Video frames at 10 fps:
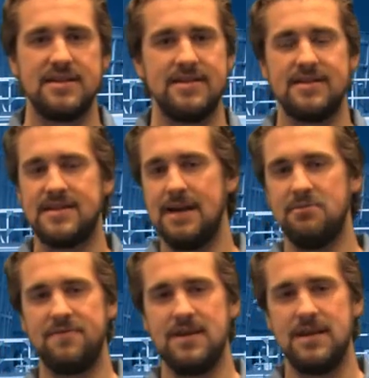and in the
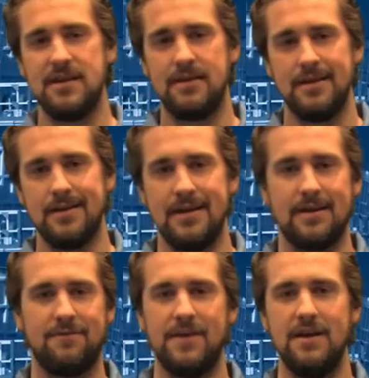time of need they
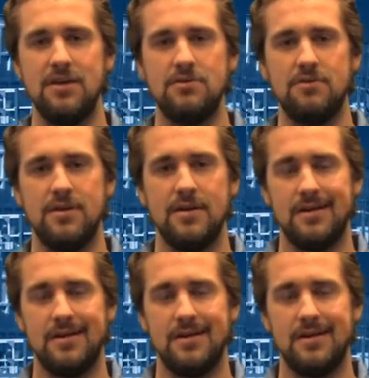could fail you